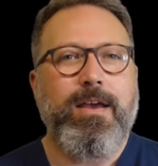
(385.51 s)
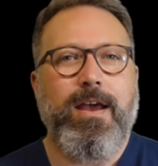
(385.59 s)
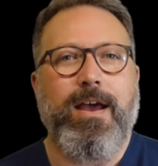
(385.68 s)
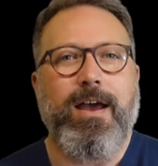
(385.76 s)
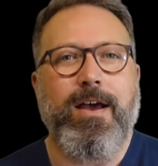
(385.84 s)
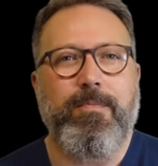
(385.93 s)

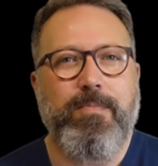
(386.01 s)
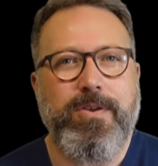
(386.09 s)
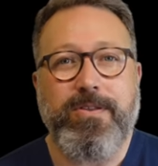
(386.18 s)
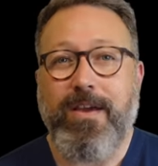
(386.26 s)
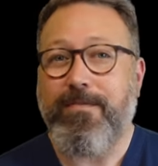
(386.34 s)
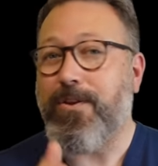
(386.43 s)
But
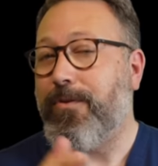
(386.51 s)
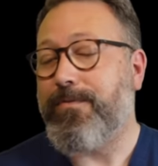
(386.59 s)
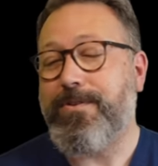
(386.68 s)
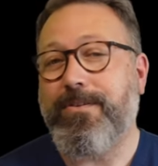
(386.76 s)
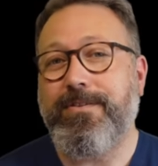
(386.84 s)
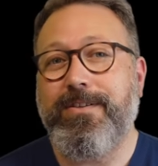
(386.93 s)
you never know.
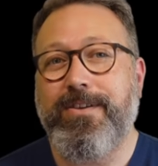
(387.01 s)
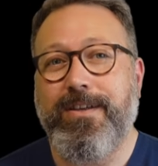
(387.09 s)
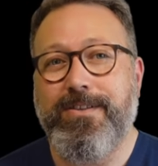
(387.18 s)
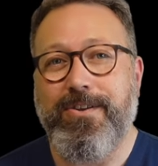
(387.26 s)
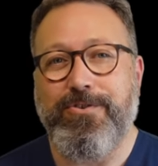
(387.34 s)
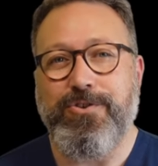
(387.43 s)
It's not until you
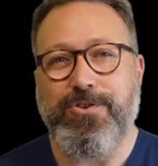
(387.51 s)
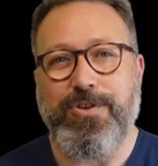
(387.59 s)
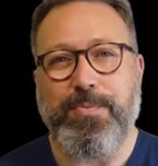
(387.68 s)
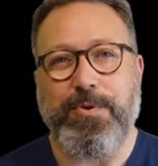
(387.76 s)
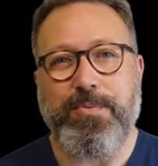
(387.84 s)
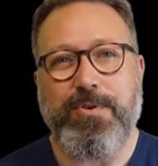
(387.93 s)
get the suction
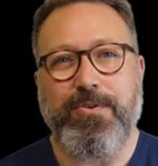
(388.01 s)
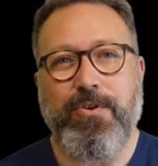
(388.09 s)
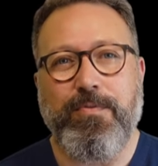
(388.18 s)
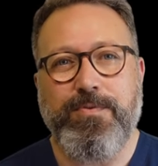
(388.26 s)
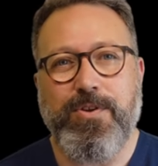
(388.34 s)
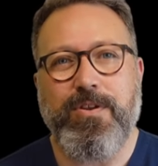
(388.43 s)
tube on, you'll
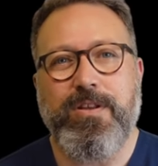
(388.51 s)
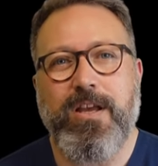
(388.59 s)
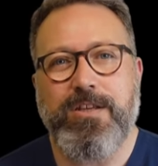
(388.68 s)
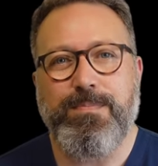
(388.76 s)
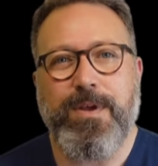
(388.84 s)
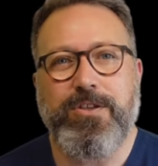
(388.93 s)
know. So
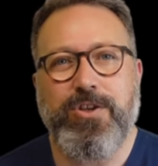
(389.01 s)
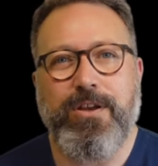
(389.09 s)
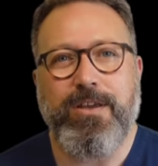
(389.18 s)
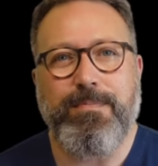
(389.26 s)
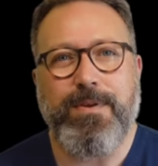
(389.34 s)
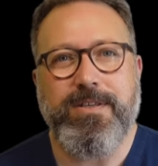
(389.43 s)
nice big
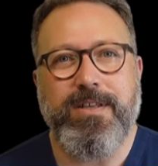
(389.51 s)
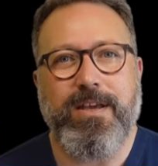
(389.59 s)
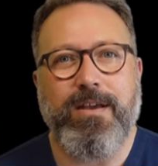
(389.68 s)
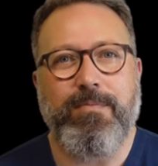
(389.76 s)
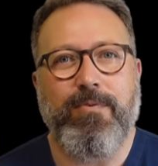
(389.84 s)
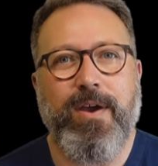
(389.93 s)
chunky piece
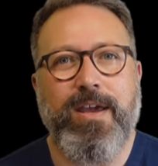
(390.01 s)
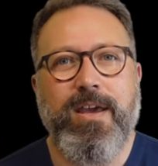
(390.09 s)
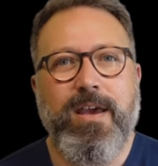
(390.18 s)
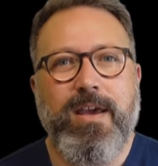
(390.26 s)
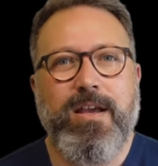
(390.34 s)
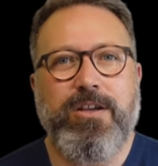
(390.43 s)
there come away.
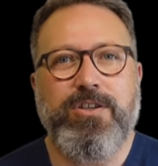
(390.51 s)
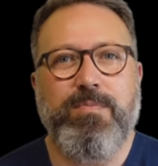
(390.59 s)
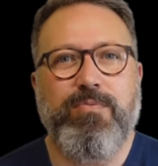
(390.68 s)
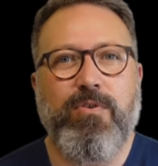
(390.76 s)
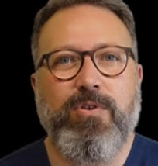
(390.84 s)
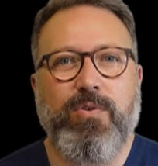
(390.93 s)
Actually
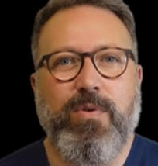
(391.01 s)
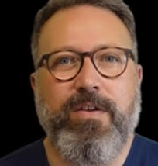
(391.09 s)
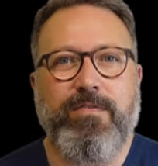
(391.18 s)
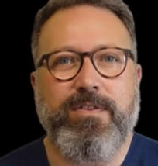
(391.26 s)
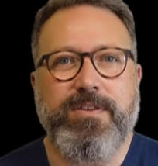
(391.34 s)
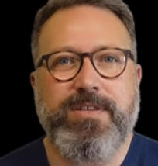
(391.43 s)
broke
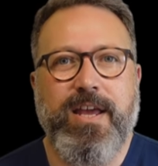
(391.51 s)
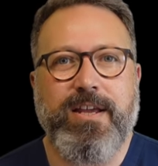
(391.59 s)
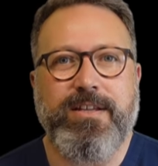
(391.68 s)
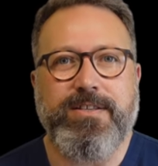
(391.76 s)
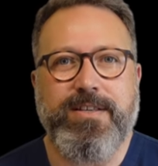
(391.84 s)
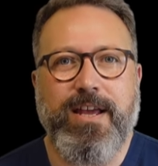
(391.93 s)
away from the
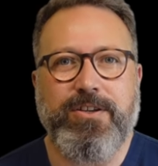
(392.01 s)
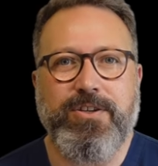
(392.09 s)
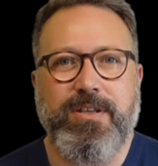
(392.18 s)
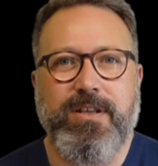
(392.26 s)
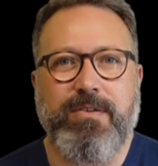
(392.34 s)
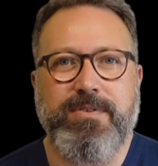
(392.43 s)
second
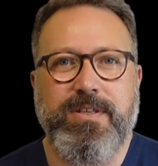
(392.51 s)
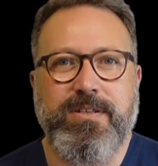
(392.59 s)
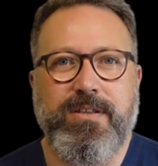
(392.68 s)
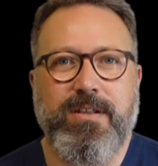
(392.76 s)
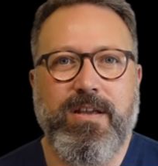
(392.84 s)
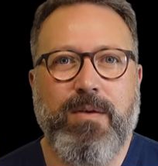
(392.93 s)
section. Now, is
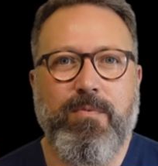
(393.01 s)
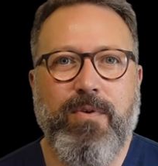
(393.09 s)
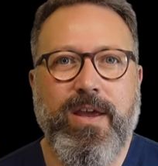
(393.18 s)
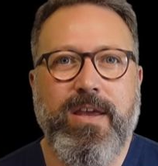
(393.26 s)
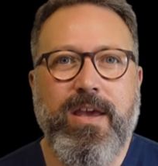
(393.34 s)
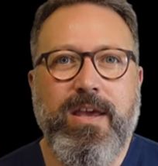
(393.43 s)
this going to come
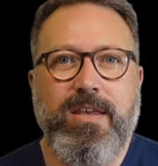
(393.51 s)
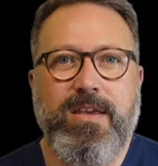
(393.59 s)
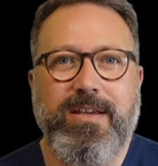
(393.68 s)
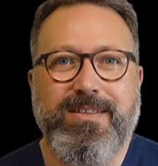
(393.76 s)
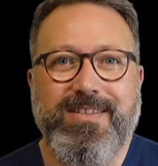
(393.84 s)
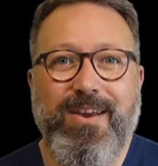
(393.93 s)
away?
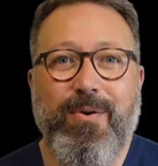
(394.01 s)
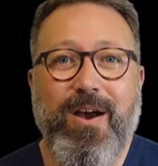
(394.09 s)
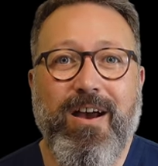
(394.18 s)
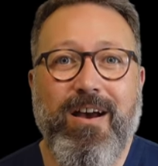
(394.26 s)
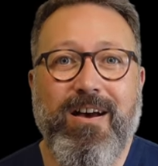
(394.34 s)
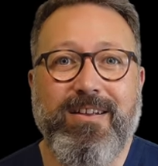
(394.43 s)
You can see how
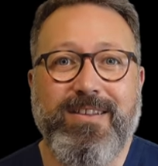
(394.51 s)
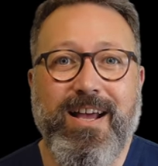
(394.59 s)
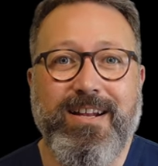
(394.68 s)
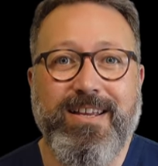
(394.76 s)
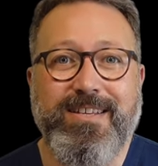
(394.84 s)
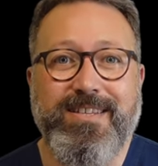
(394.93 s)
hard
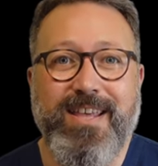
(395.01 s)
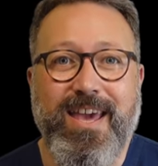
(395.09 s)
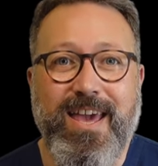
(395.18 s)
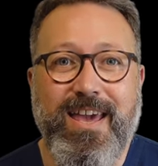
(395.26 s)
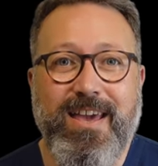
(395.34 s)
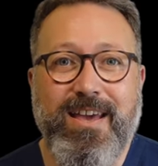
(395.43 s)
that is
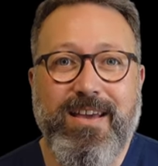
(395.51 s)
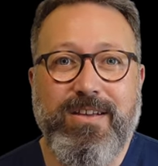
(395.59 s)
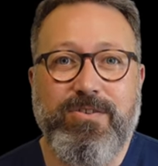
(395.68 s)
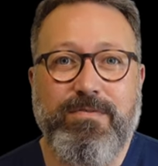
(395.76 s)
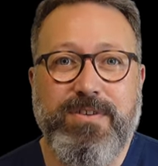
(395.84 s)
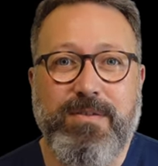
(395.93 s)
there.
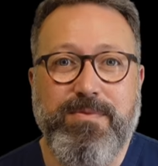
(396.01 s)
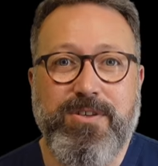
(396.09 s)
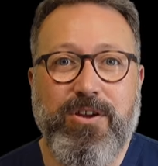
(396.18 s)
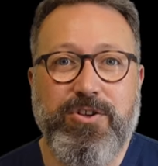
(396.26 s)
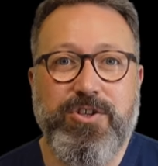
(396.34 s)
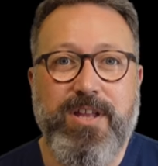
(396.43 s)
So obviously I'm
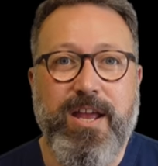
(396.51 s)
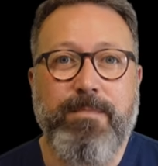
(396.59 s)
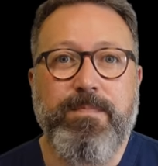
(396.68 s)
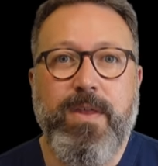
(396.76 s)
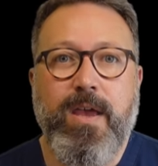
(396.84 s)
suctioning,